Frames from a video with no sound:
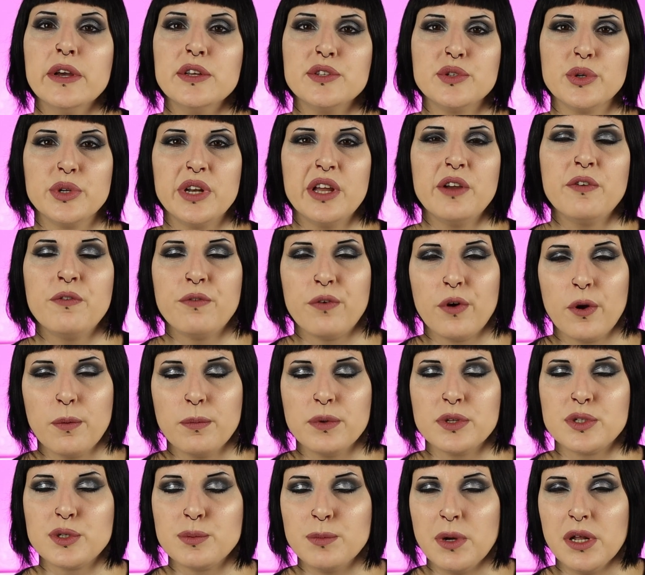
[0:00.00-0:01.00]
So they
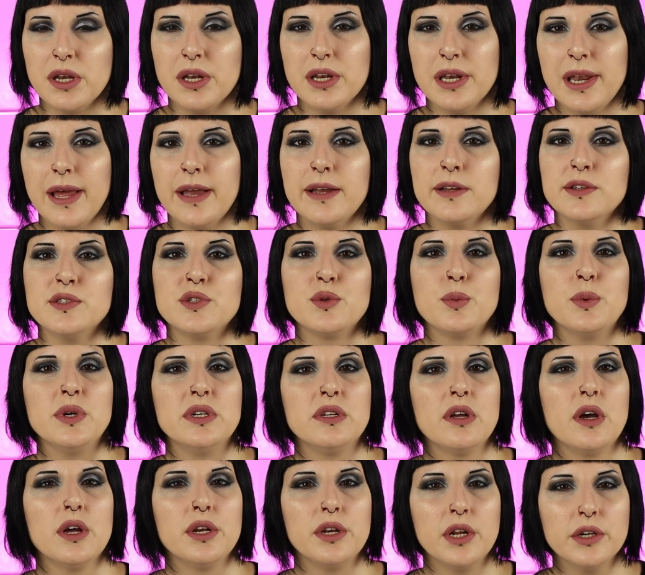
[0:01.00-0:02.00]
form a small alliance
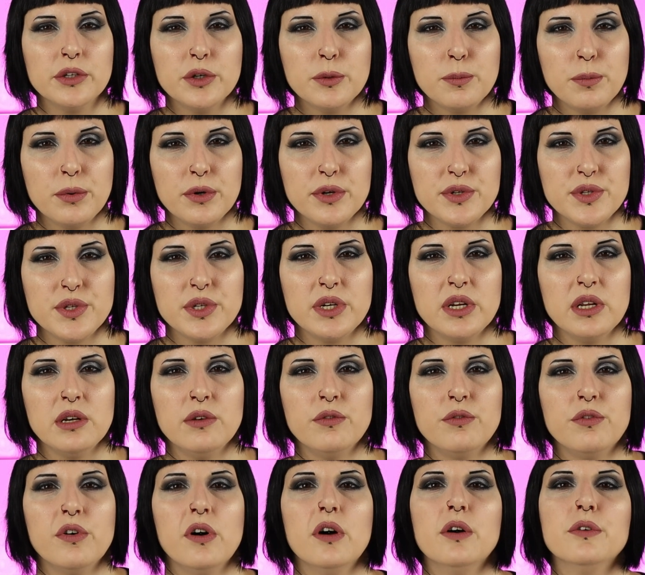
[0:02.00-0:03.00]
with another person
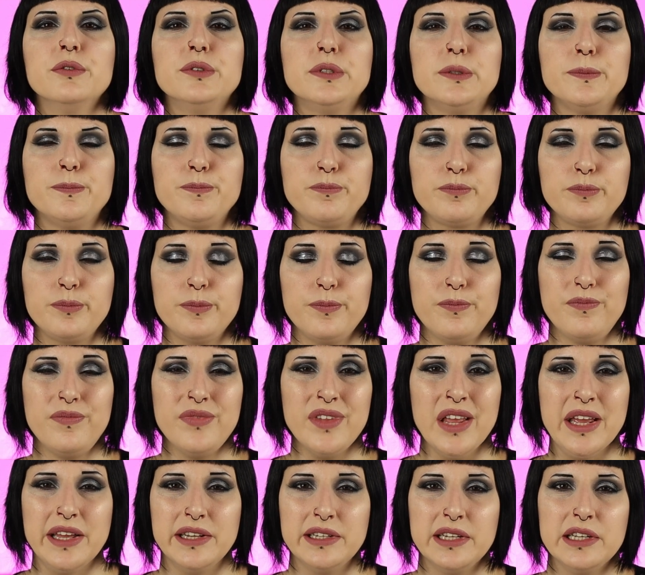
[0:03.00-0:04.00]
involved,
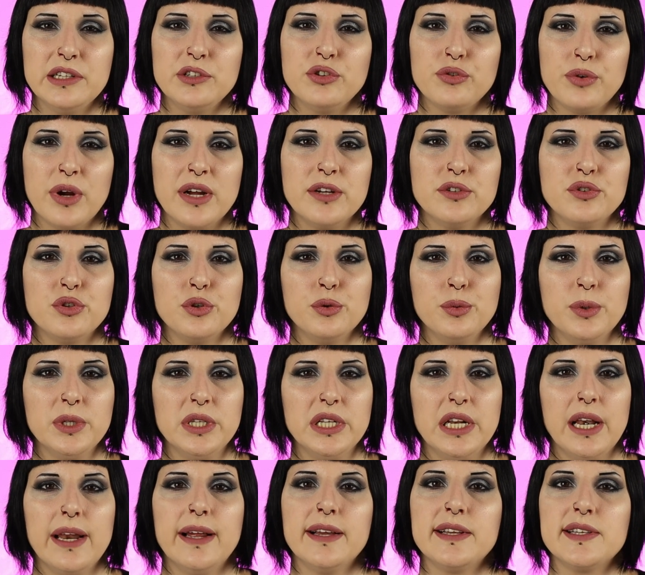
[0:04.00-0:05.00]
and they try to
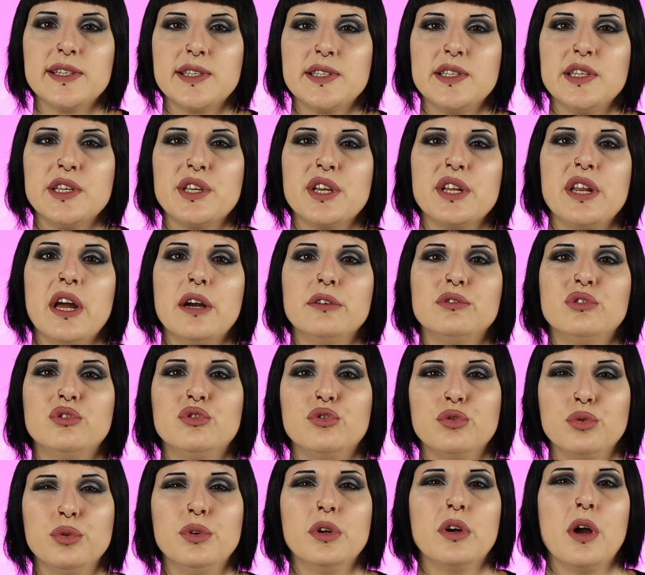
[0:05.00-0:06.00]
really like stick it out
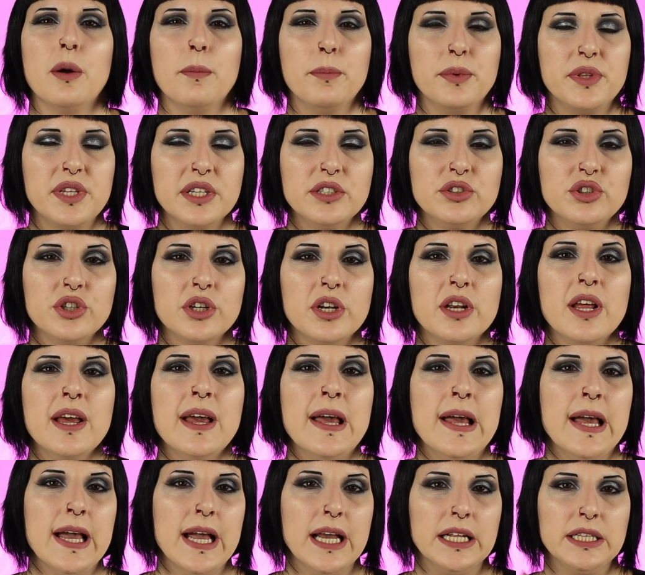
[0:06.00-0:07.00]
through the competition.
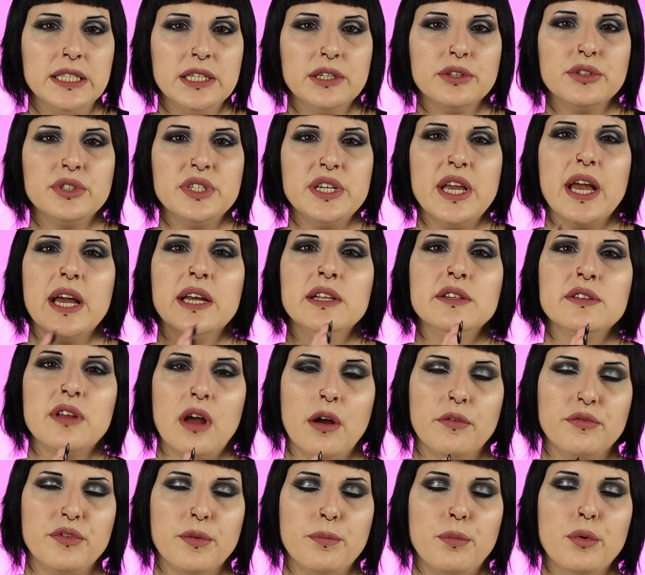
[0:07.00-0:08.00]
And near the end
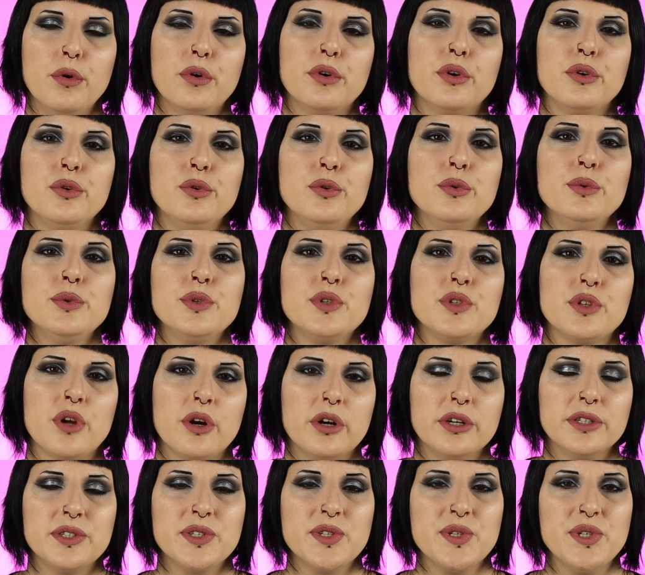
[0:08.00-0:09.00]
of the book, you
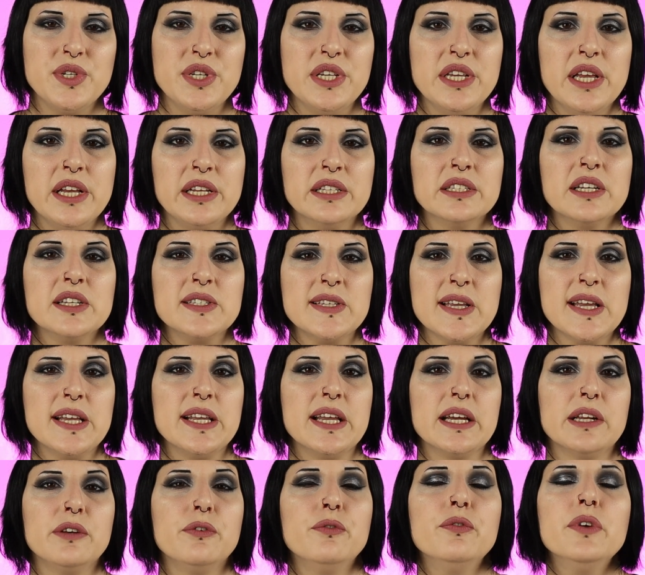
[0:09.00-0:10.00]
start seeing that they
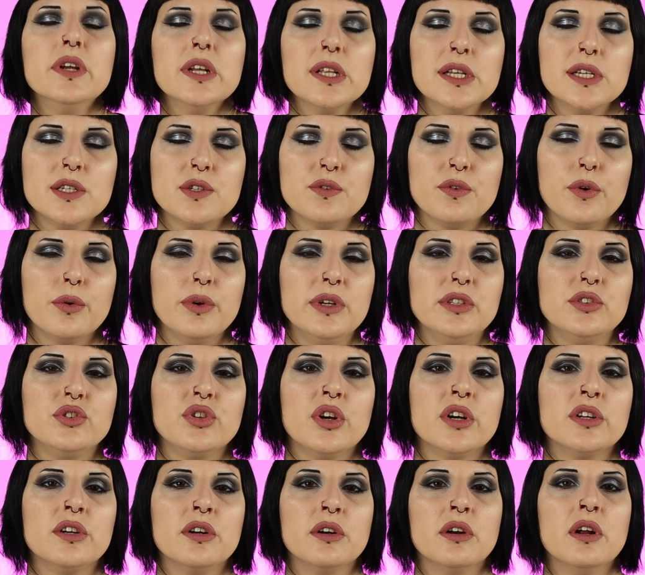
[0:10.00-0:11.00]
get feelings for
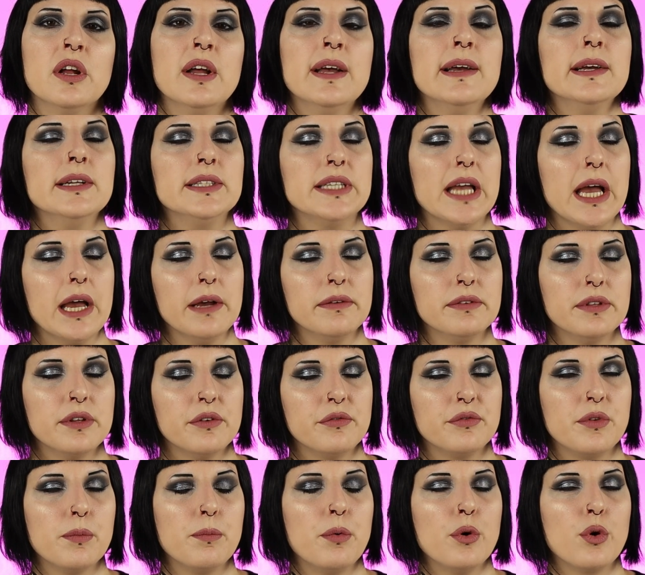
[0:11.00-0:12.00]
each other. The end
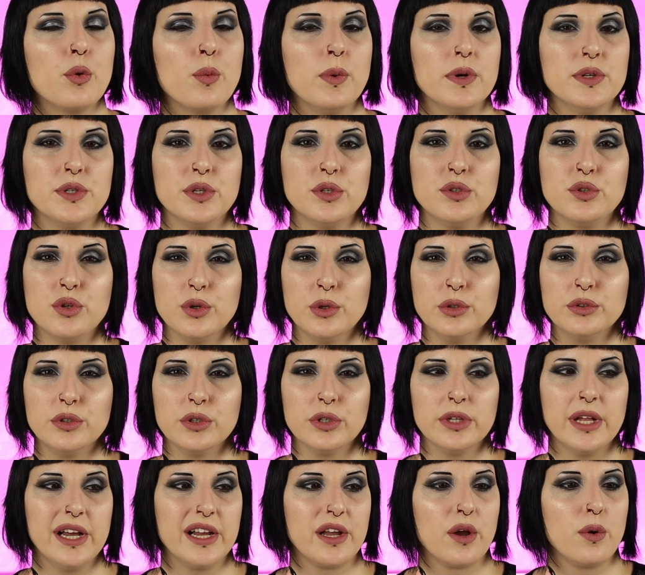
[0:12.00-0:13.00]
of the book was a
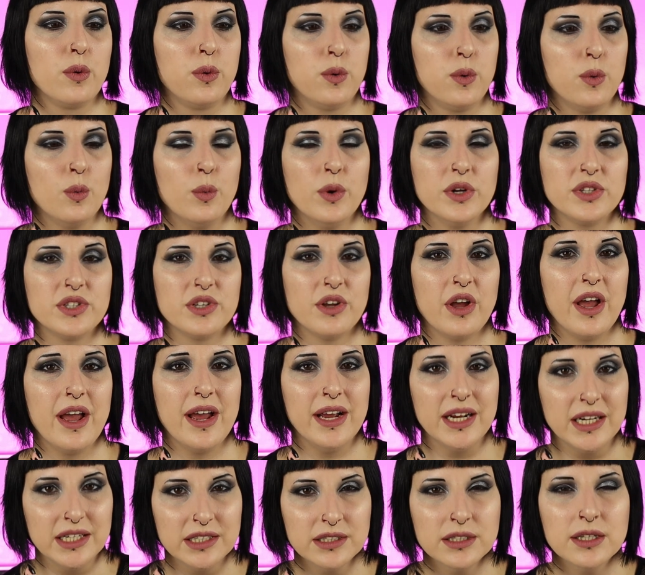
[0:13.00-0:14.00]
total like, what the
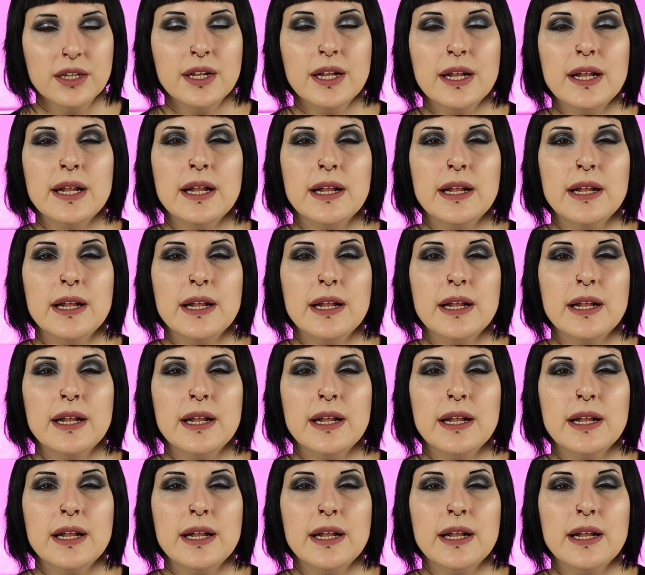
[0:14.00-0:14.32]
hell?